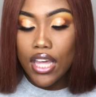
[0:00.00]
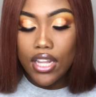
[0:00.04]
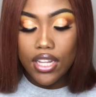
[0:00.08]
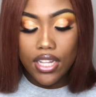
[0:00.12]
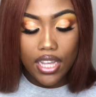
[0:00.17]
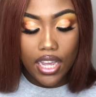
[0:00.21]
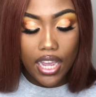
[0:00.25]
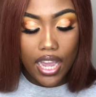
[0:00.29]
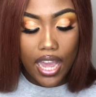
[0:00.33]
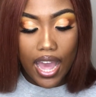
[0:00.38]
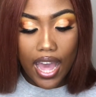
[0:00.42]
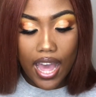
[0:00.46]

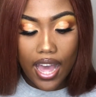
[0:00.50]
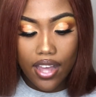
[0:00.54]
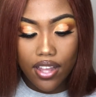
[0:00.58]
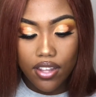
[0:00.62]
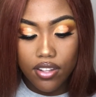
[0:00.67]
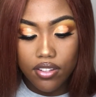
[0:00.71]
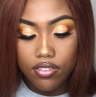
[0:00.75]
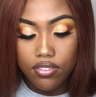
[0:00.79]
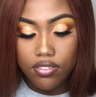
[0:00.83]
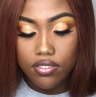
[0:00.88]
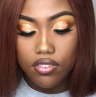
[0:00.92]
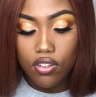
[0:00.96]
They
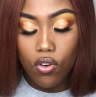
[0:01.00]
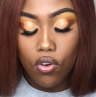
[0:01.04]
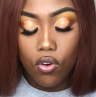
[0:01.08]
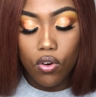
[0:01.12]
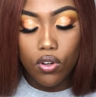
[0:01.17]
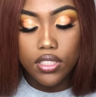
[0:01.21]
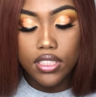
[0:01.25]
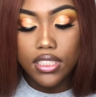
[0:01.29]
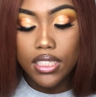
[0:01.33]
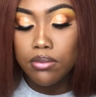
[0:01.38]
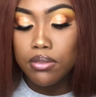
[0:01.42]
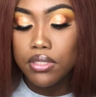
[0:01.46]
have
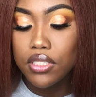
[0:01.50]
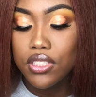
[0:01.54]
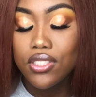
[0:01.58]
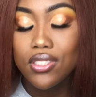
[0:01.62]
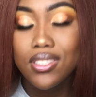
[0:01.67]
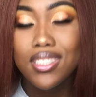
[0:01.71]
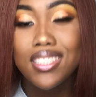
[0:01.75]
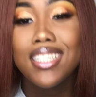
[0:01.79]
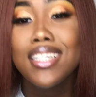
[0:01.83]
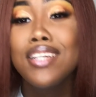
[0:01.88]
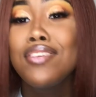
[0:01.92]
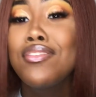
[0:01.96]
all types of
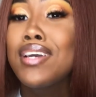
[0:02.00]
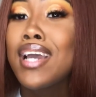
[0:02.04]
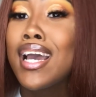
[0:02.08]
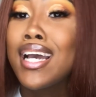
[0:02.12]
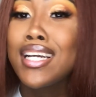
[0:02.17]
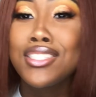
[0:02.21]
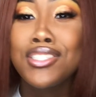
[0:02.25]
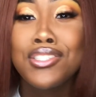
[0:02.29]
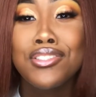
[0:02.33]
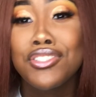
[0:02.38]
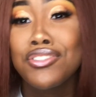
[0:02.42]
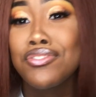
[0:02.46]
church. They even
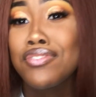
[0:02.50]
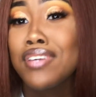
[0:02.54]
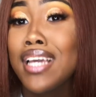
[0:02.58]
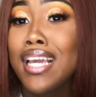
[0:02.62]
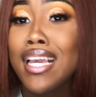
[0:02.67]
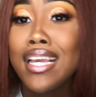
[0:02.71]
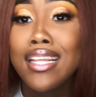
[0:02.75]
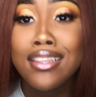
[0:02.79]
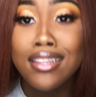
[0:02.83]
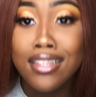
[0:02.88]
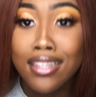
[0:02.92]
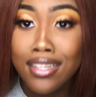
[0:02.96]
got a church for
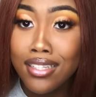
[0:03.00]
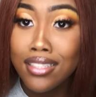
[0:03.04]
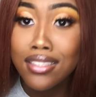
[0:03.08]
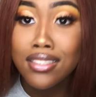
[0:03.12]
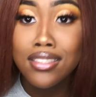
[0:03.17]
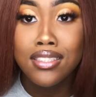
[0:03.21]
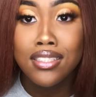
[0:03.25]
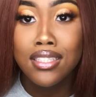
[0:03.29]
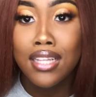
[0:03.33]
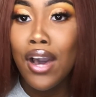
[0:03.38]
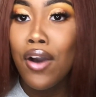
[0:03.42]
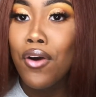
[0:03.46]

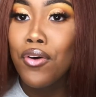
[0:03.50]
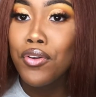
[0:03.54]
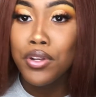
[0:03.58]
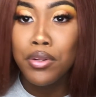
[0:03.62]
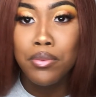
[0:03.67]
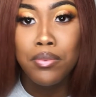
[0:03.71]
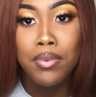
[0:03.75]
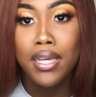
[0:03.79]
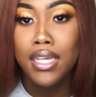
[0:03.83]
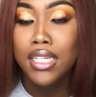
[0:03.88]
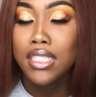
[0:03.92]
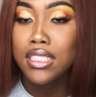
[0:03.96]
atheists on
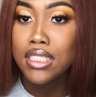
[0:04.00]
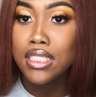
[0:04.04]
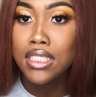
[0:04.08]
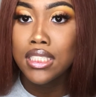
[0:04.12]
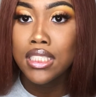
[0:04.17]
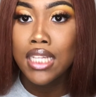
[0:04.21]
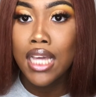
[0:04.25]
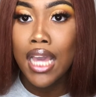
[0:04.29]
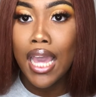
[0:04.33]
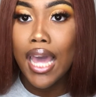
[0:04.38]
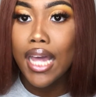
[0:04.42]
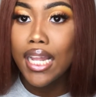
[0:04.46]
the
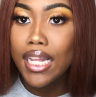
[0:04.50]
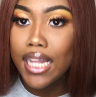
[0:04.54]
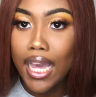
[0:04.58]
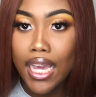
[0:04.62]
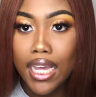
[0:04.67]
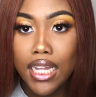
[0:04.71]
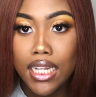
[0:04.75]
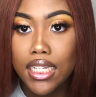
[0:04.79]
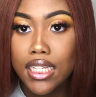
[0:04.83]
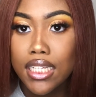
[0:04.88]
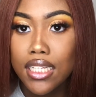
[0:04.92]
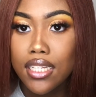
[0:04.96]
base at
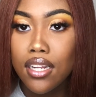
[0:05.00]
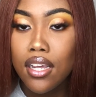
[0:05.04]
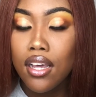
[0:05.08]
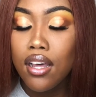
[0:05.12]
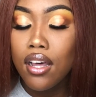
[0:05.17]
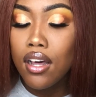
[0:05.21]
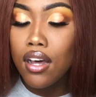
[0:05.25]
Lackland.